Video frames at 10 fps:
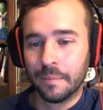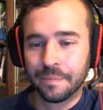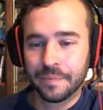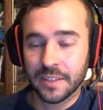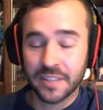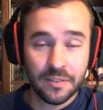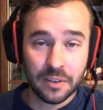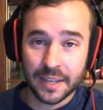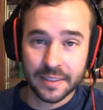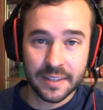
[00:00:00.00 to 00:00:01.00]
It's never
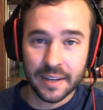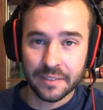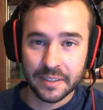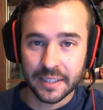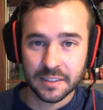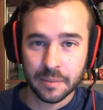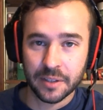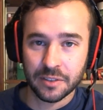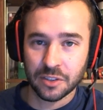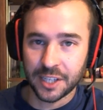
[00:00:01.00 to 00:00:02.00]
late than never to get some of
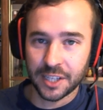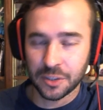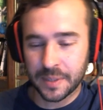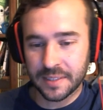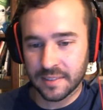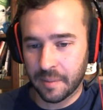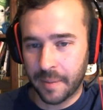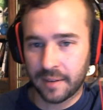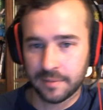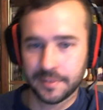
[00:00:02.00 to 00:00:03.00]
those Enchantress pieces on the
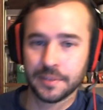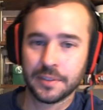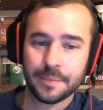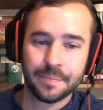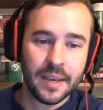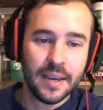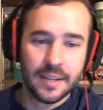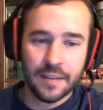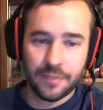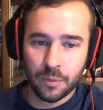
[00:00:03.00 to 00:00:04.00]
battlefield, so
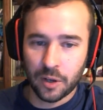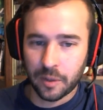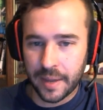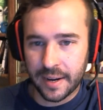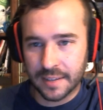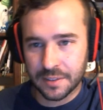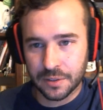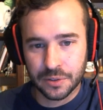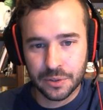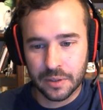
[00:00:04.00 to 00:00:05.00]
definitely welcome that nice
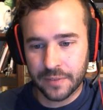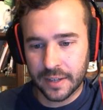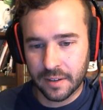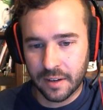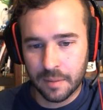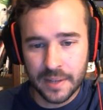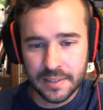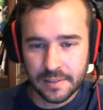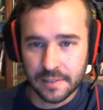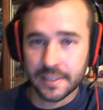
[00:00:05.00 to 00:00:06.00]
little tutor effect on it. Plus,
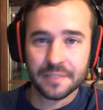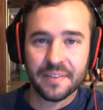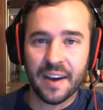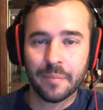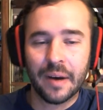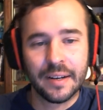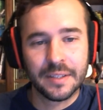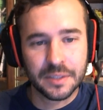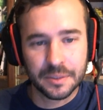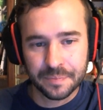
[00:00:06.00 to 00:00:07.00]
it's a 6/5 body,
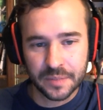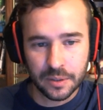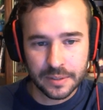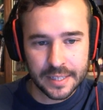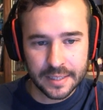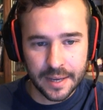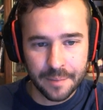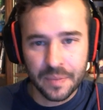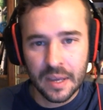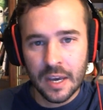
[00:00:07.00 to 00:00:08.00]
so you always take that.
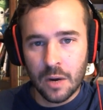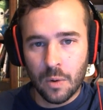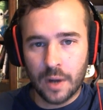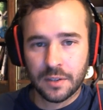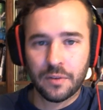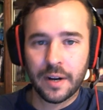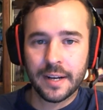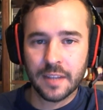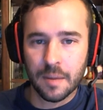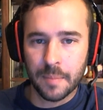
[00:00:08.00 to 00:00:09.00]
We're also
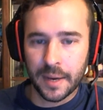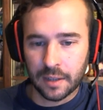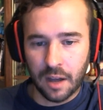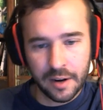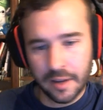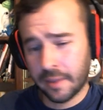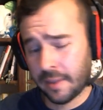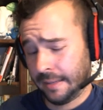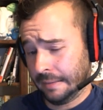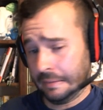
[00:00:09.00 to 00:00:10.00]
running the Megalanoth.
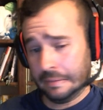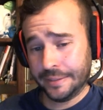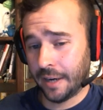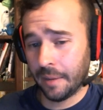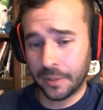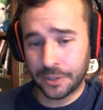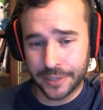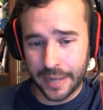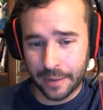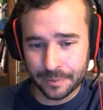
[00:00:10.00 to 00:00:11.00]
Sorry, I butchered
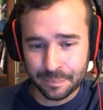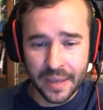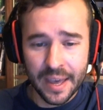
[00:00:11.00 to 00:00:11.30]
that one.